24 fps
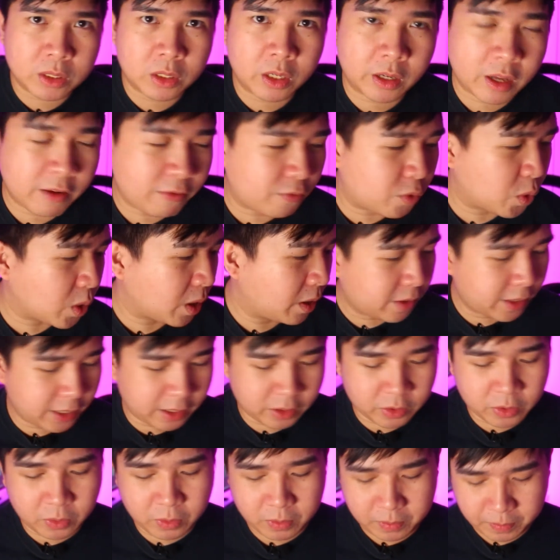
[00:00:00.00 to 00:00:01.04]
looking for. All
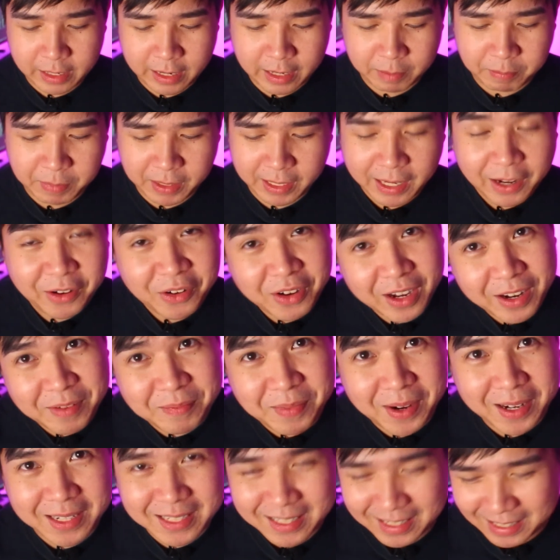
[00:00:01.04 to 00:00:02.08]
right, cool. Let me now
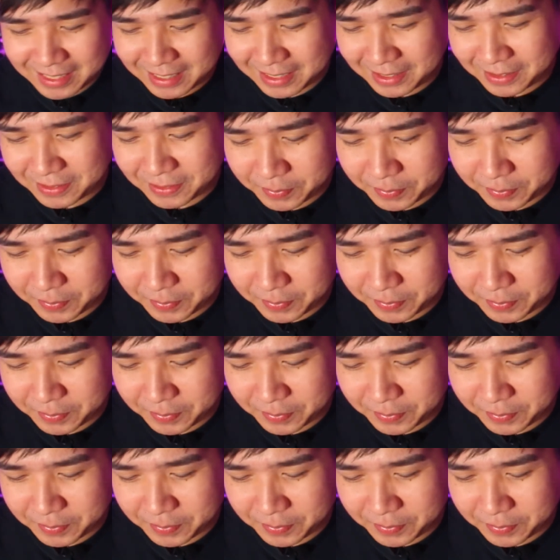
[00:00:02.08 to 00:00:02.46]
unbox this.